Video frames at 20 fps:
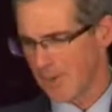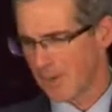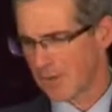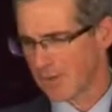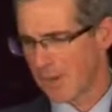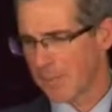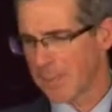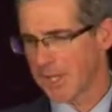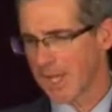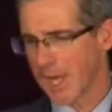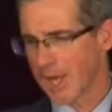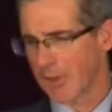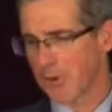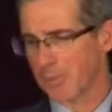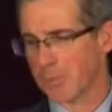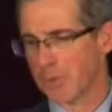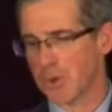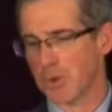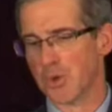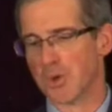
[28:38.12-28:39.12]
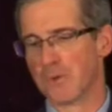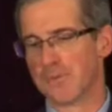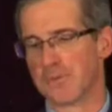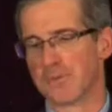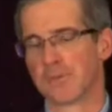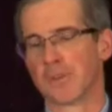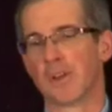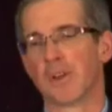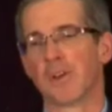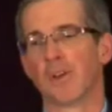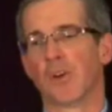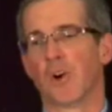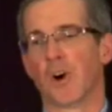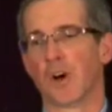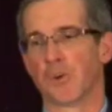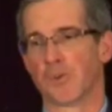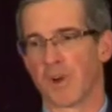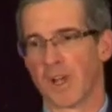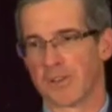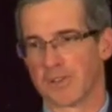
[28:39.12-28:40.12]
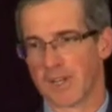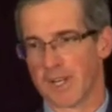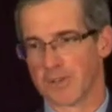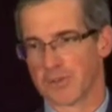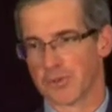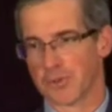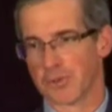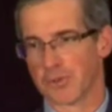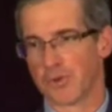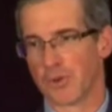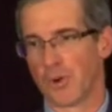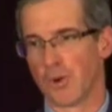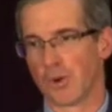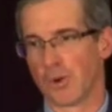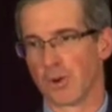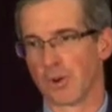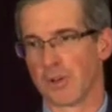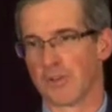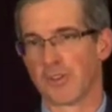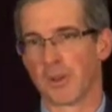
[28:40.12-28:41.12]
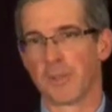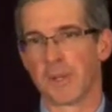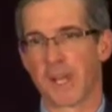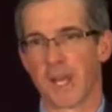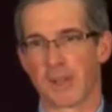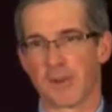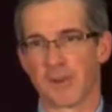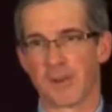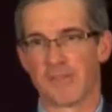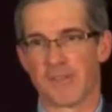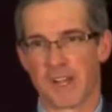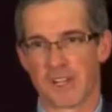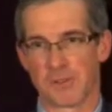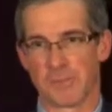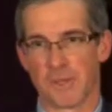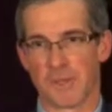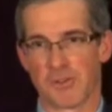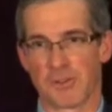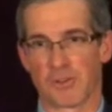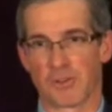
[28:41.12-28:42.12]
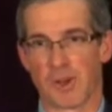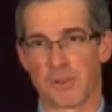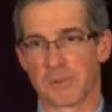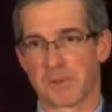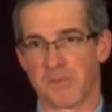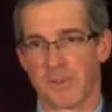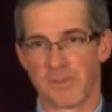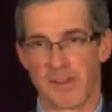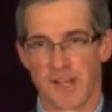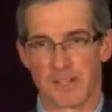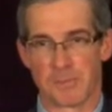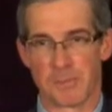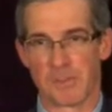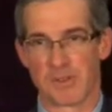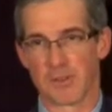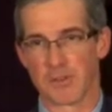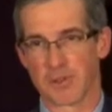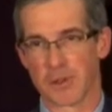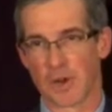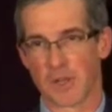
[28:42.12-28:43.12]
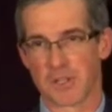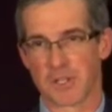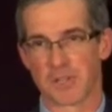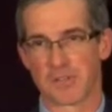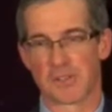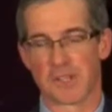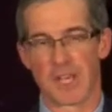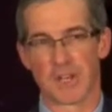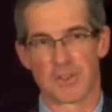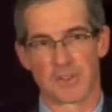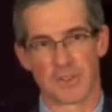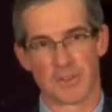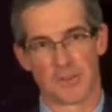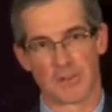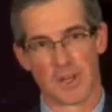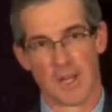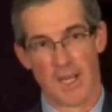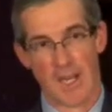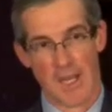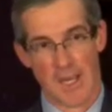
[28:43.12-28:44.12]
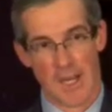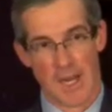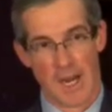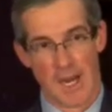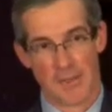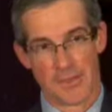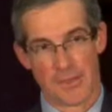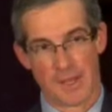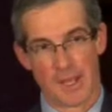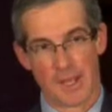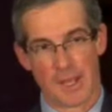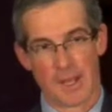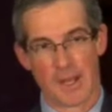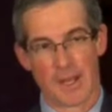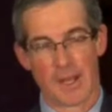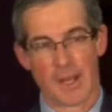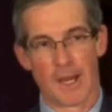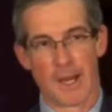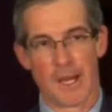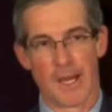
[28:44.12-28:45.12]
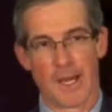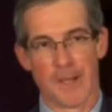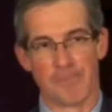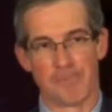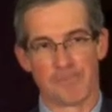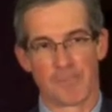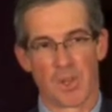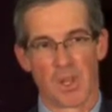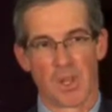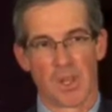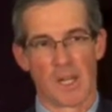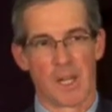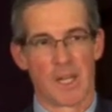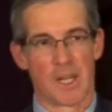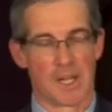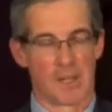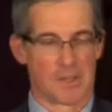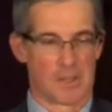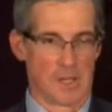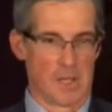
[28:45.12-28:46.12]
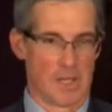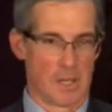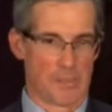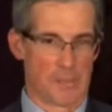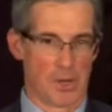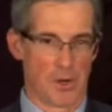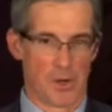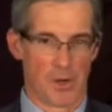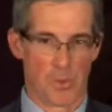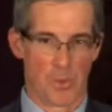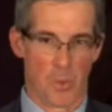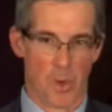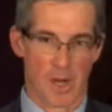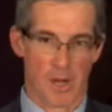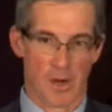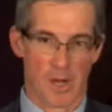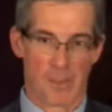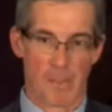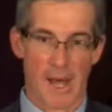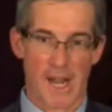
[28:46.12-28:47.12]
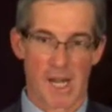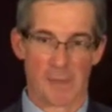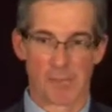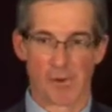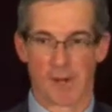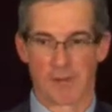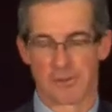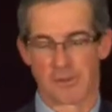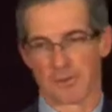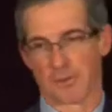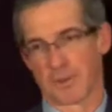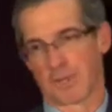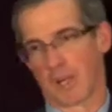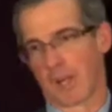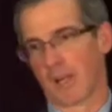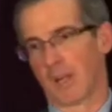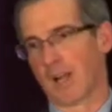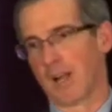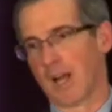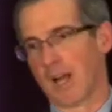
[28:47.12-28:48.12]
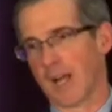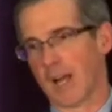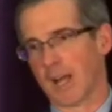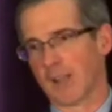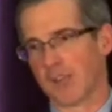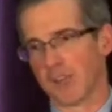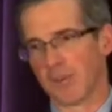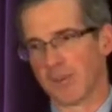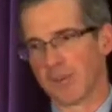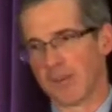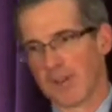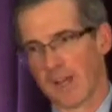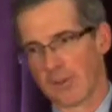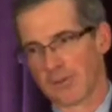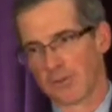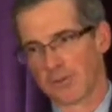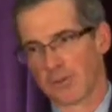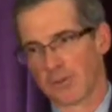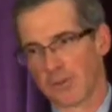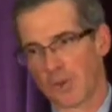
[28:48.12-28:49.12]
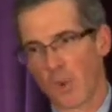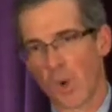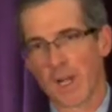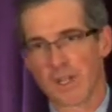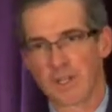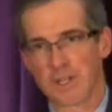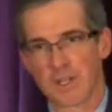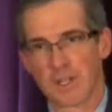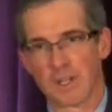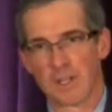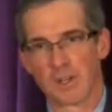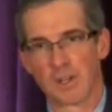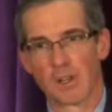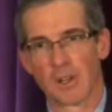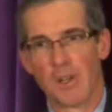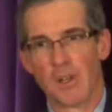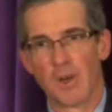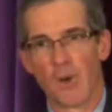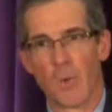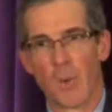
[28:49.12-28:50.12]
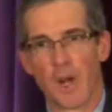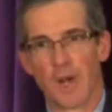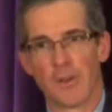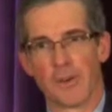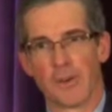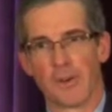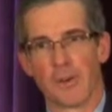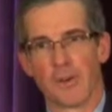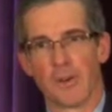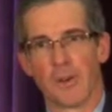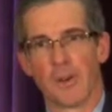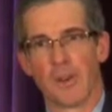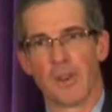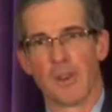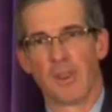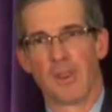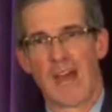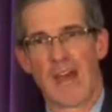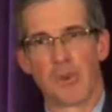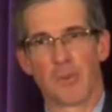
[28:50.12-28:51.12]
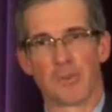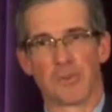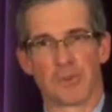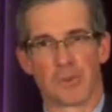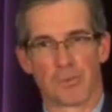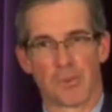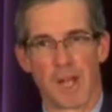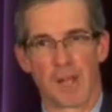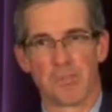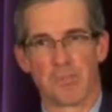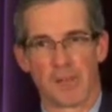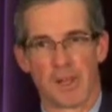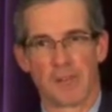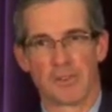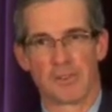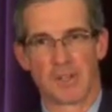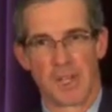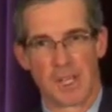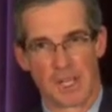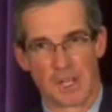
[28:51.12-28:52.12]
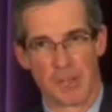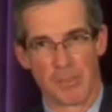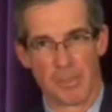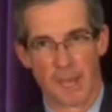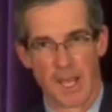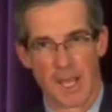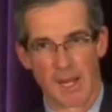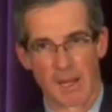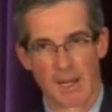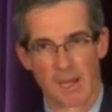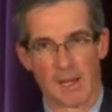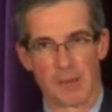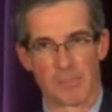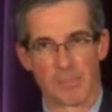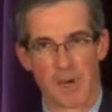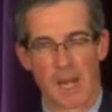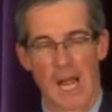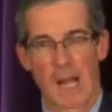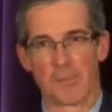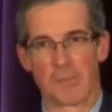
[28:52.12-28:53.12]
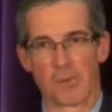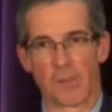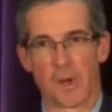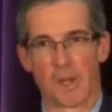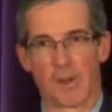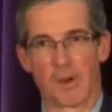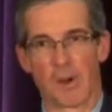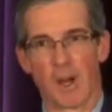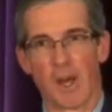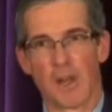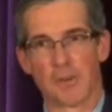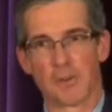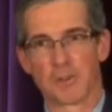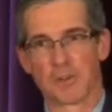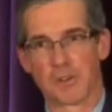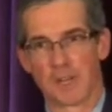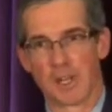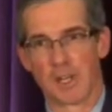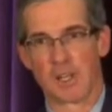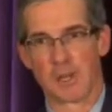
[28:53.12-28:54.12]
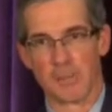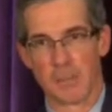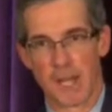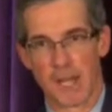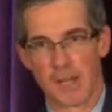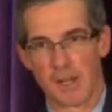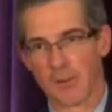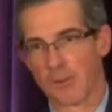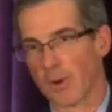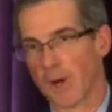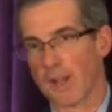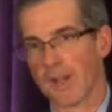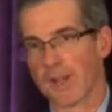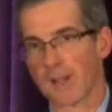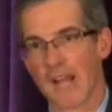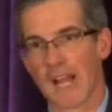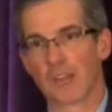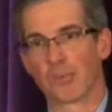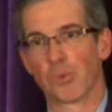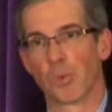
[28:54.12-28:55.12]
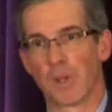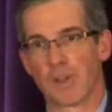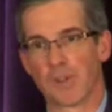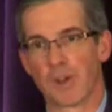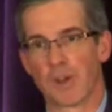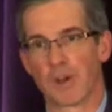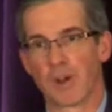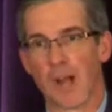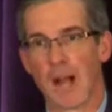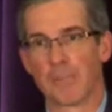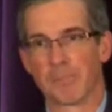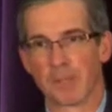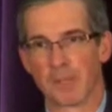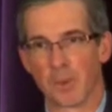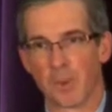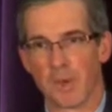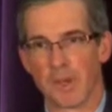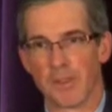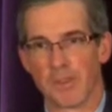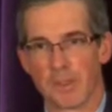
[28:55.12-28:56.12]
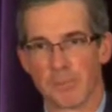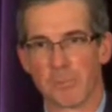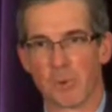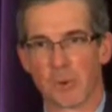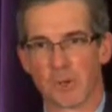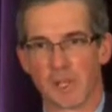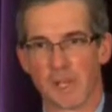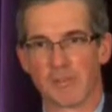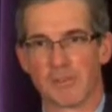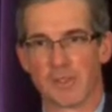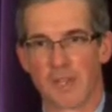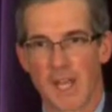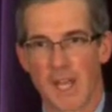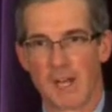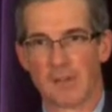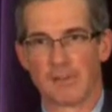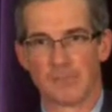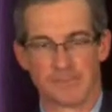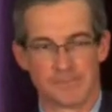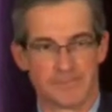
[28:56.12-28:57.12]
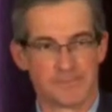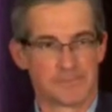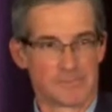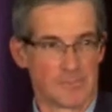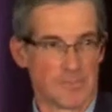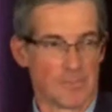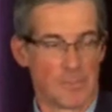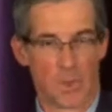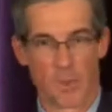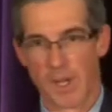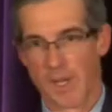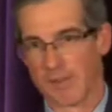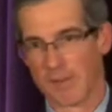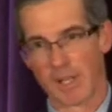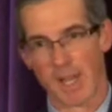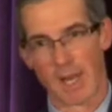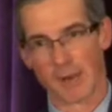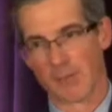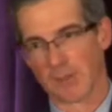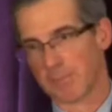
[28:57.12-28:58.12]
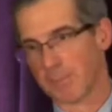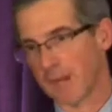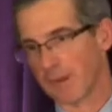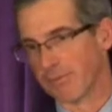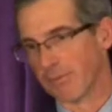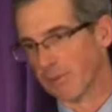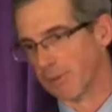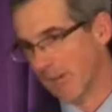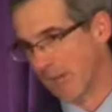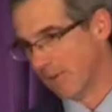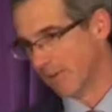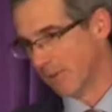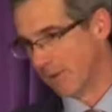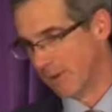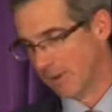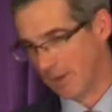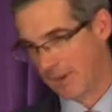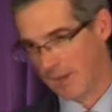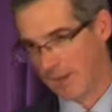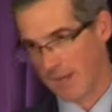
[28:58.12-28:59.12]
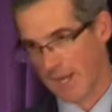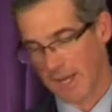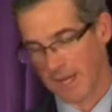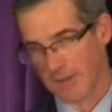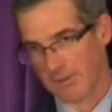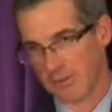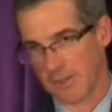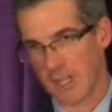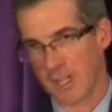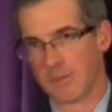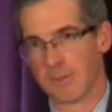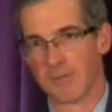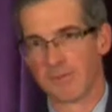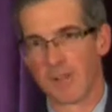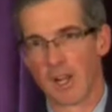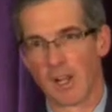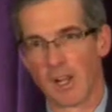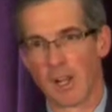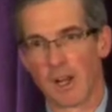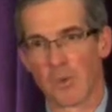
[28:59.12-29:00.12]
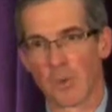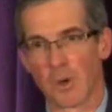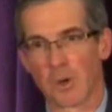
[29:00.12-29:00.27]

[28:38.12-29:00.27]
some of the other moves, on residential solar and some of the other investments, disruptive investments in charging stations, I think um, in, a, in a period where commodity prices are in decline, some investors questioned whether that was the right place to incubate it and perhaps whether others should incubate it. And so I think that's what they're grappling with at the board level now. But we have a lot of respect for David and, and his team and have done a lot of